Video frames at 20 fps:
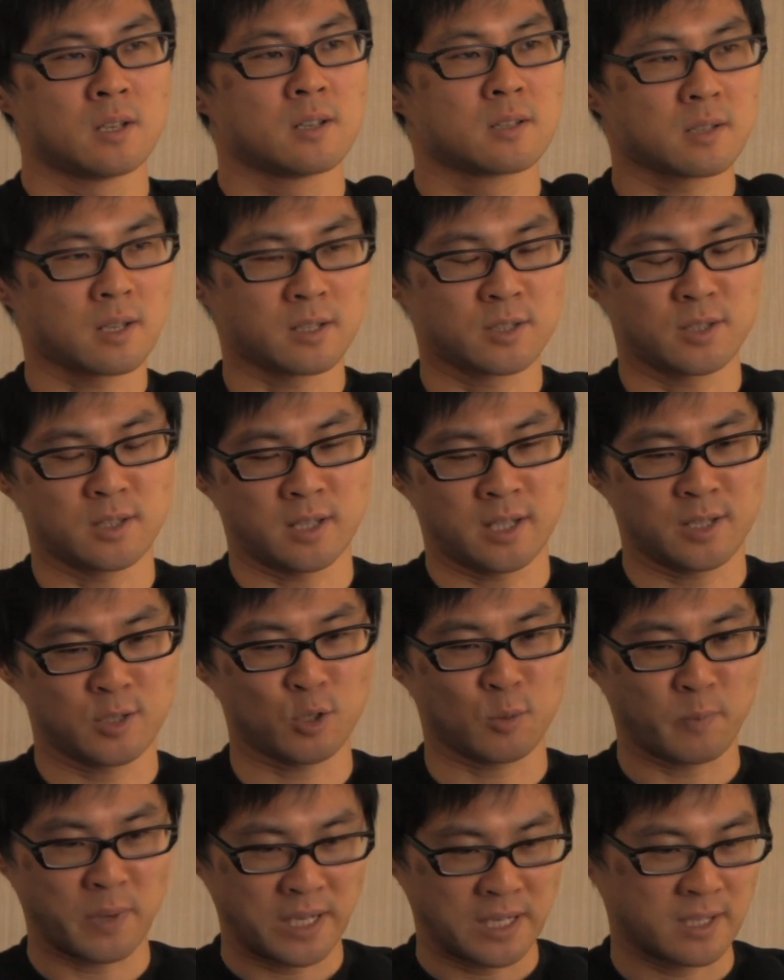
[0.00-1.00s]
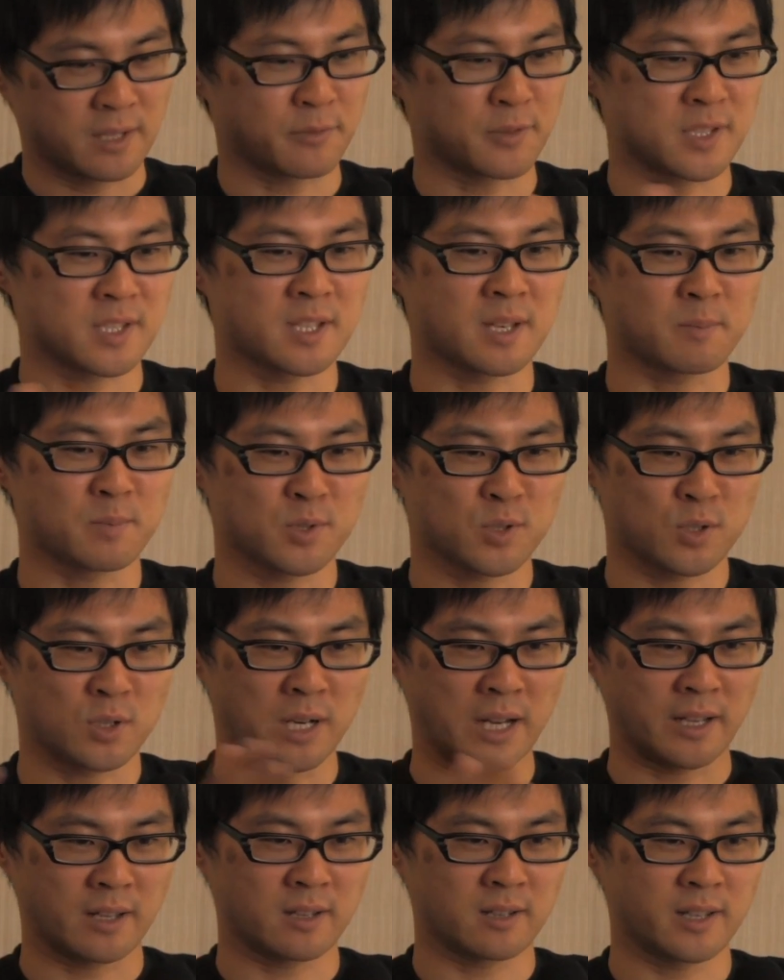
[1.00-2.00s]
So I took many different steps
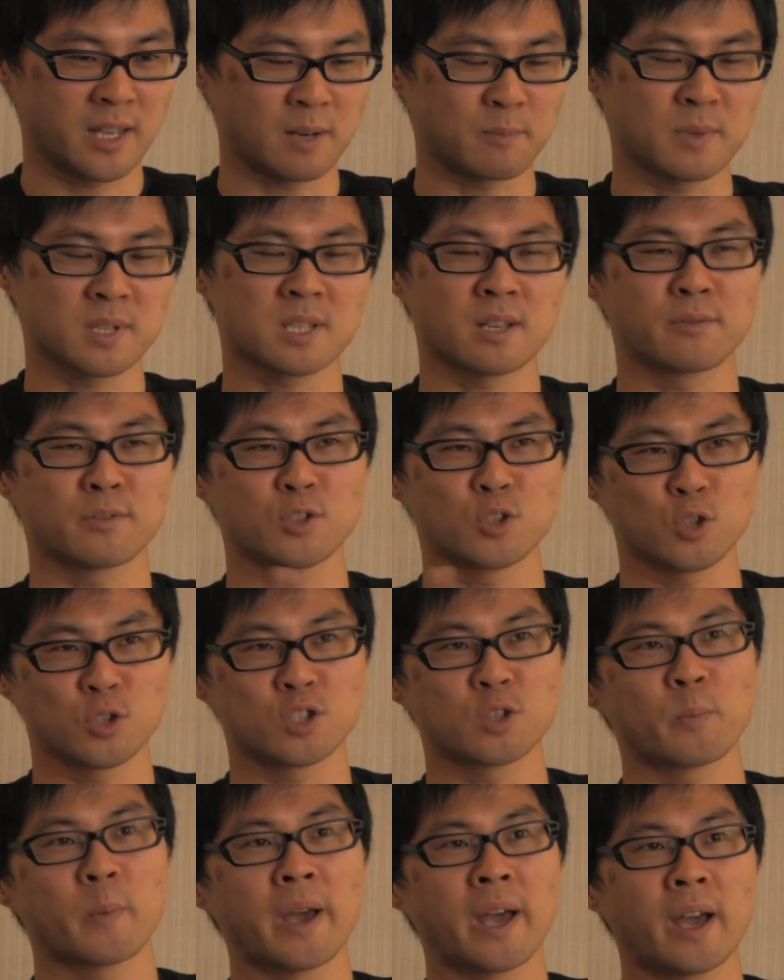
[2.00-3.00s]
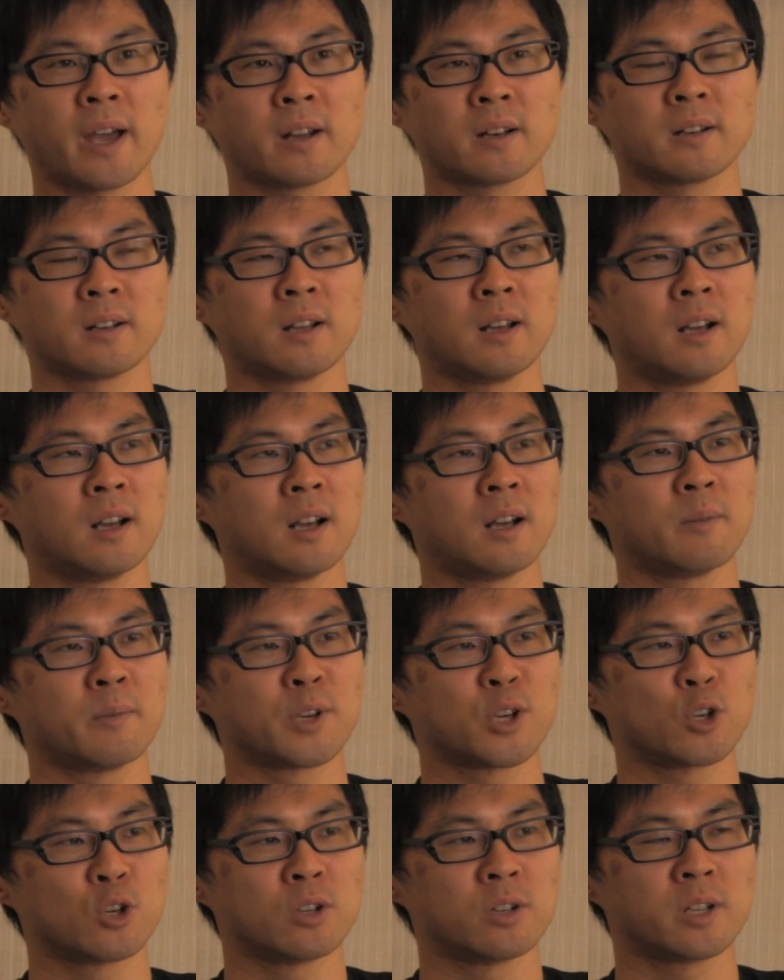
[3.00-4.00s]
to get myself into Japan,
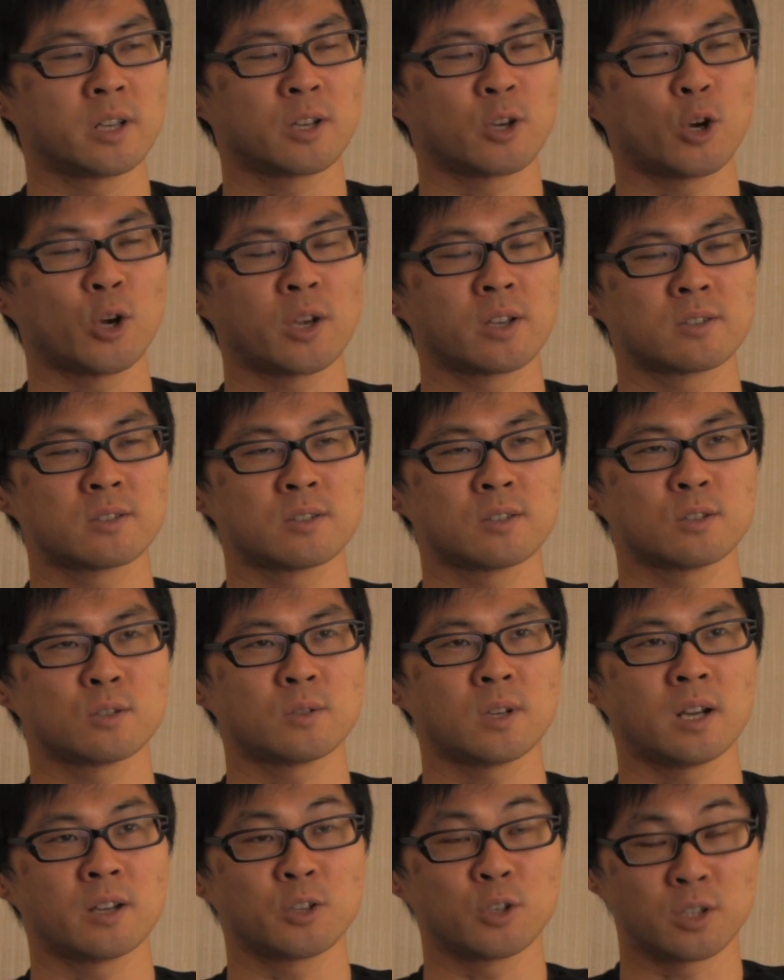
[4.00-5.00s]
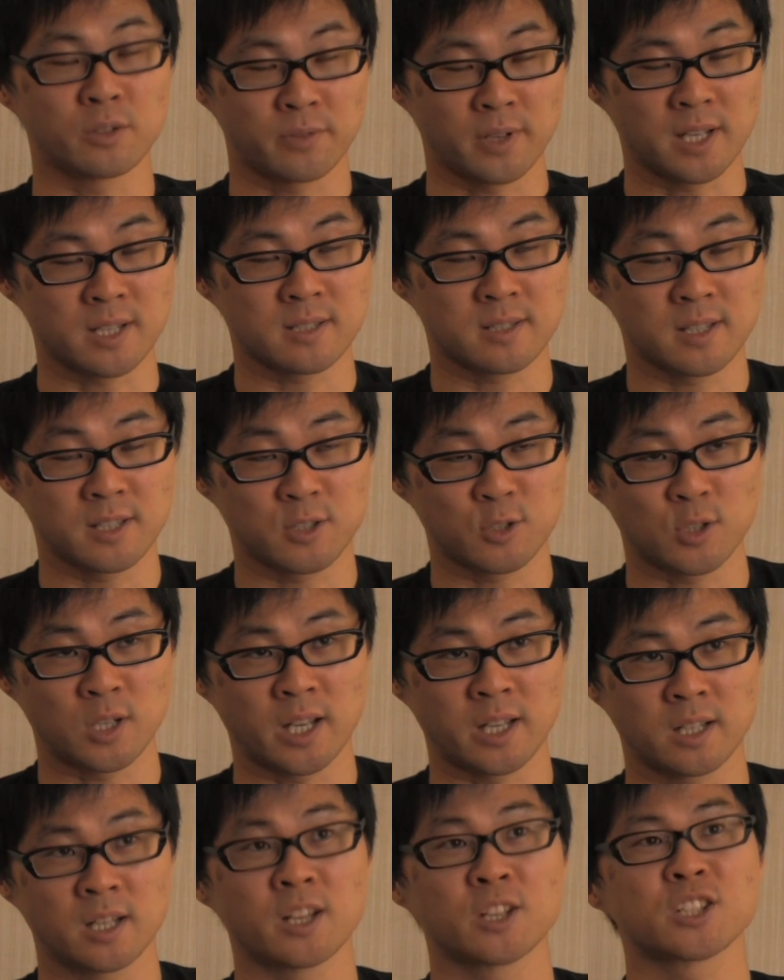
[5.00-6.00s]
including going to a university to
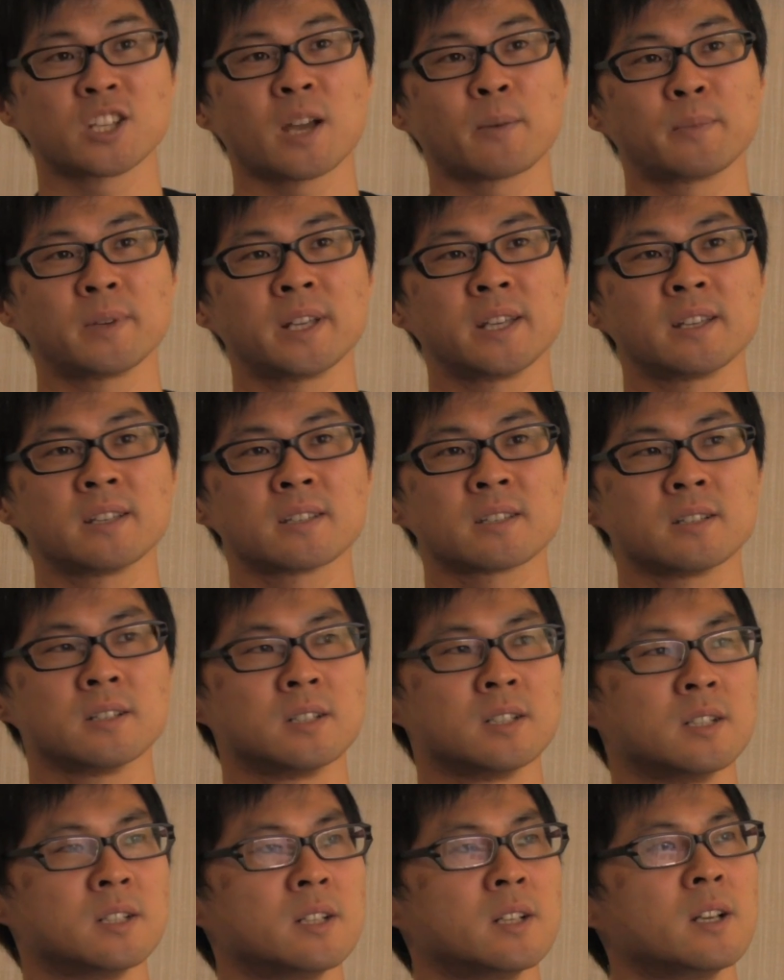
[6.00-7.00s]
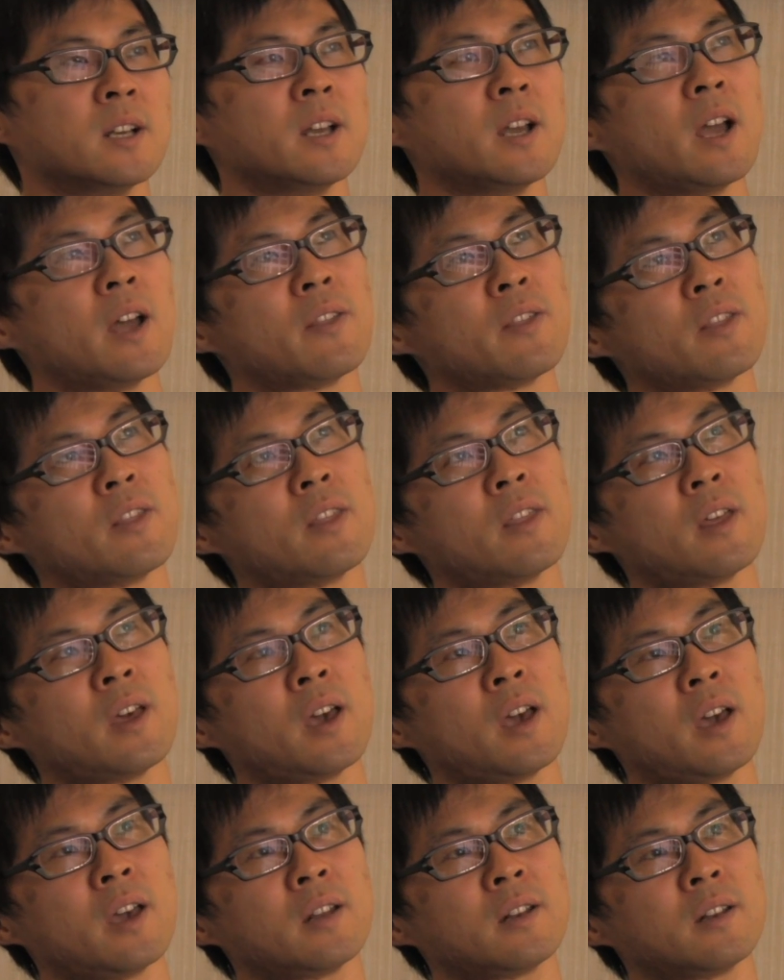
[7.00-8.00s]
learn Japanese. And
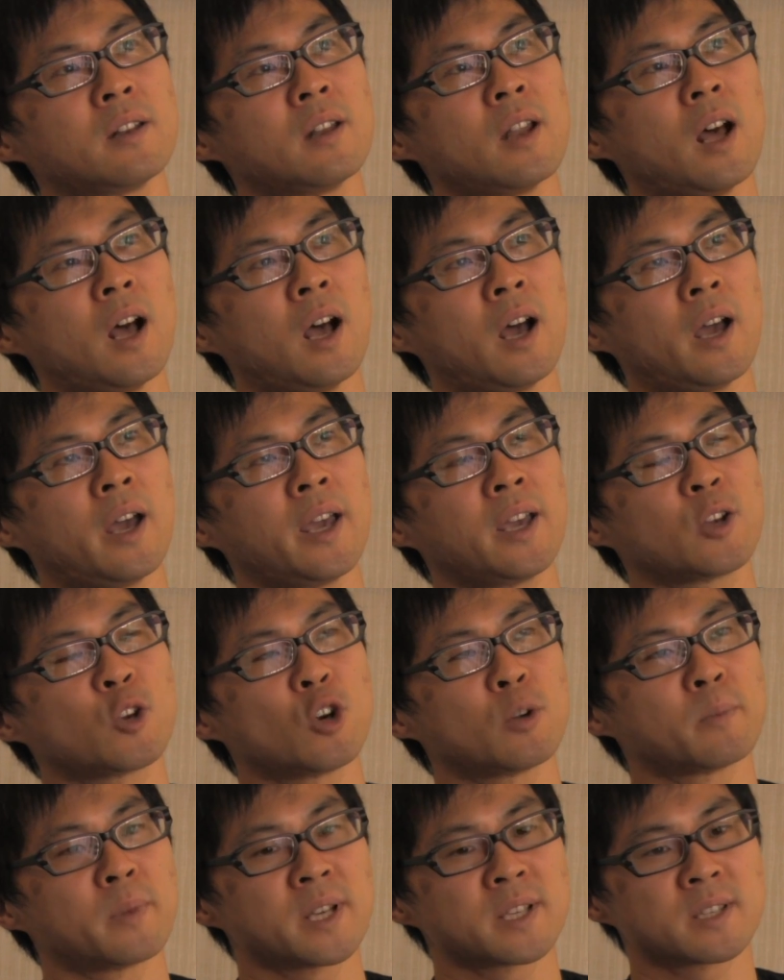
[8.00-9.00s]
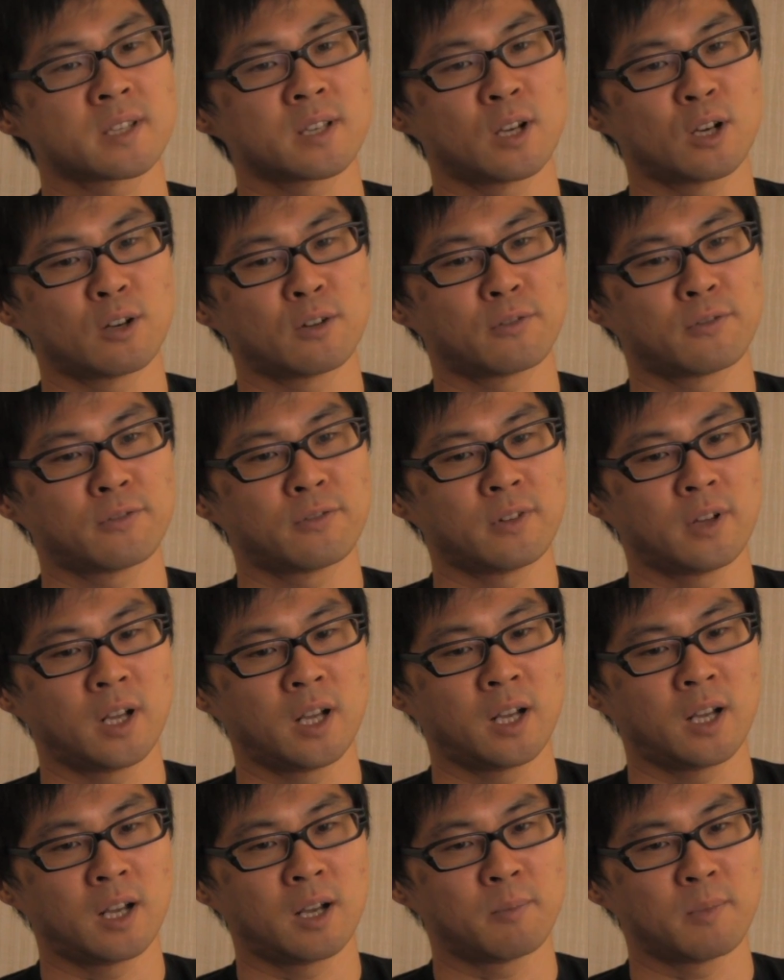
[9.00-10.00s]
then I got myself
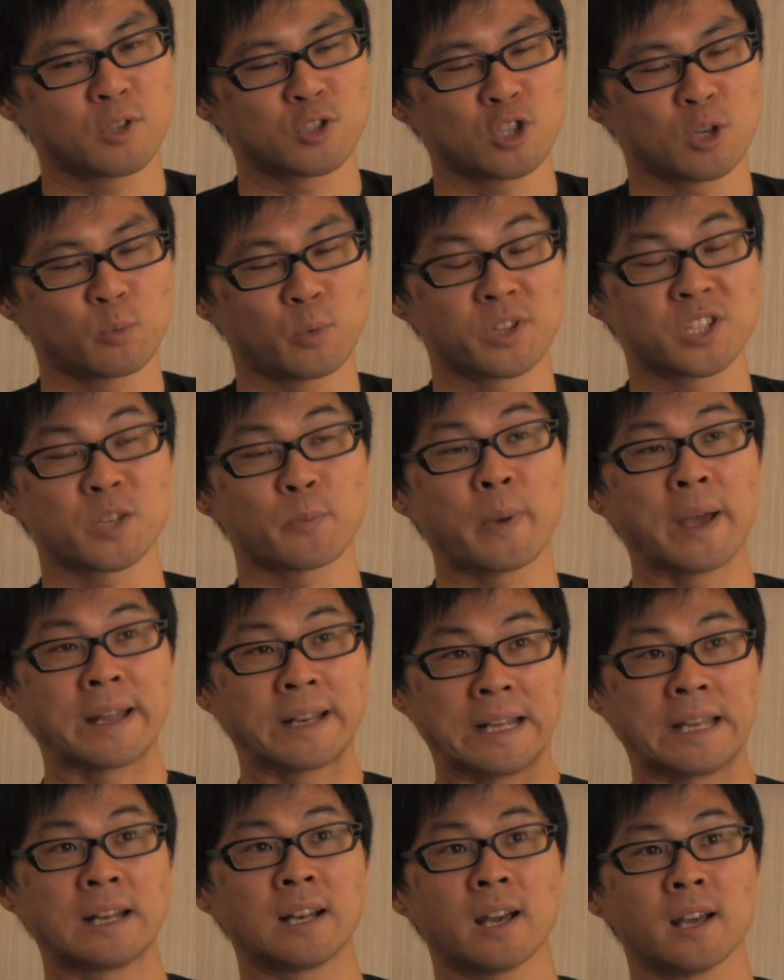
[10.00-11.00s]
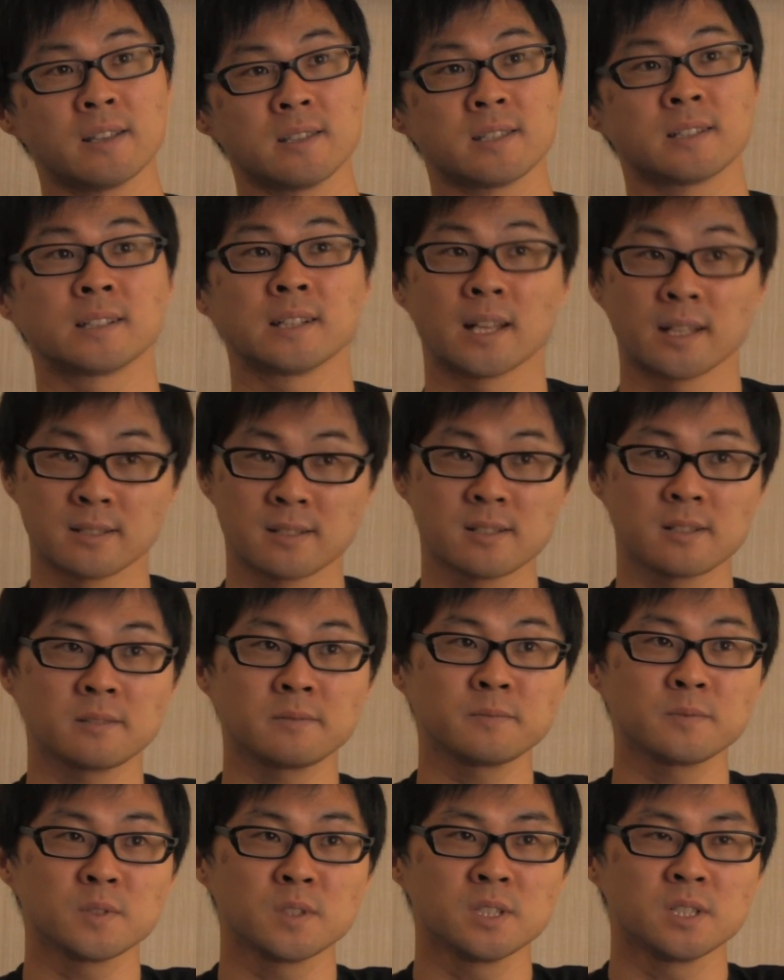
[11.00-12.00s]
a job with Japan Airlines in
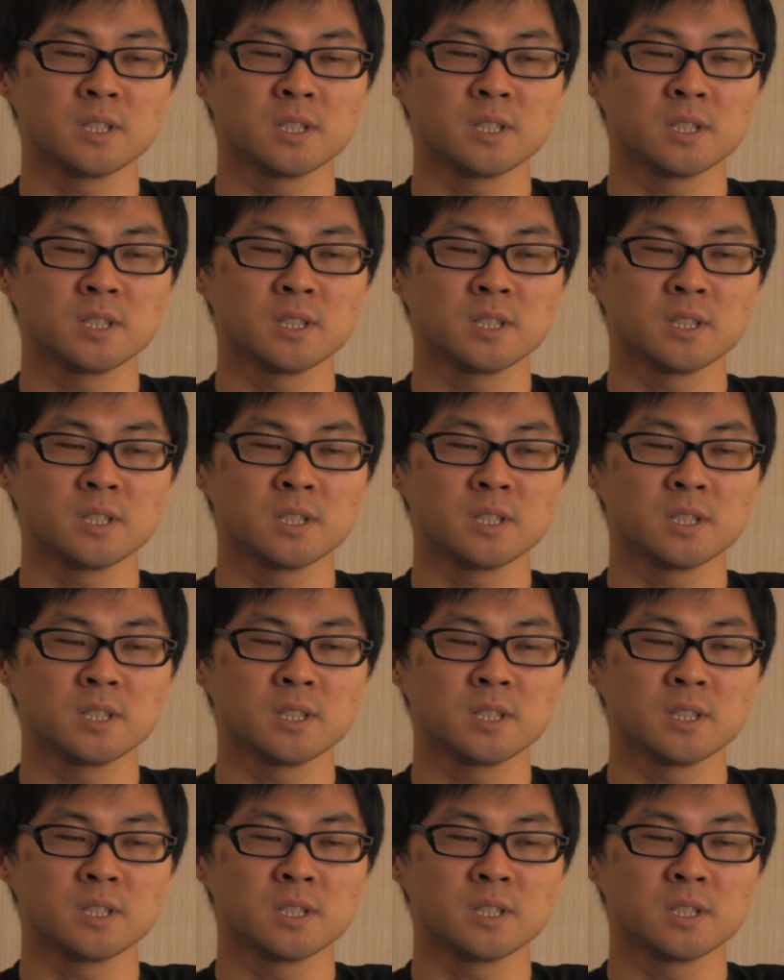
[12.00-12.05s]
London.